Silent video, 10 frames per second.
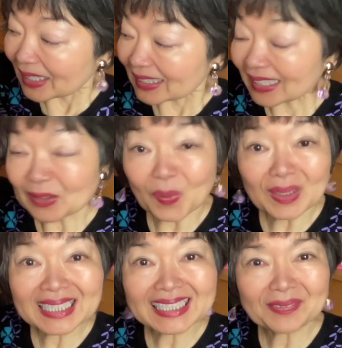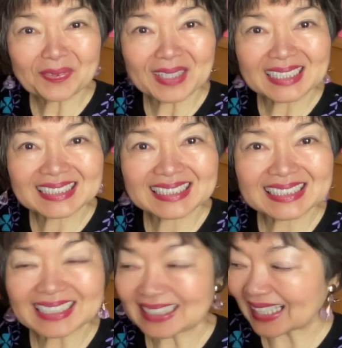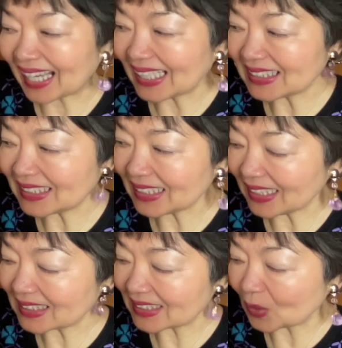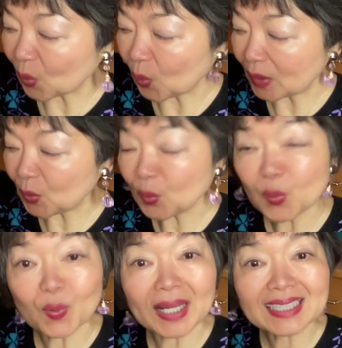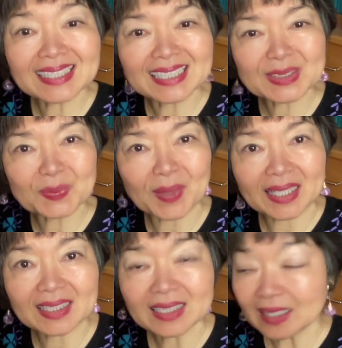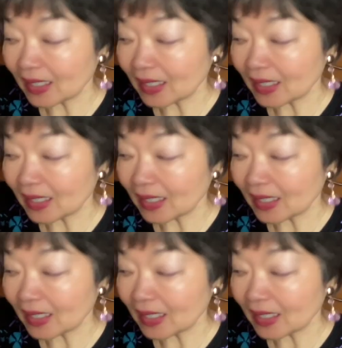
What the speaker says: The only difference in the kanji is when you write this one,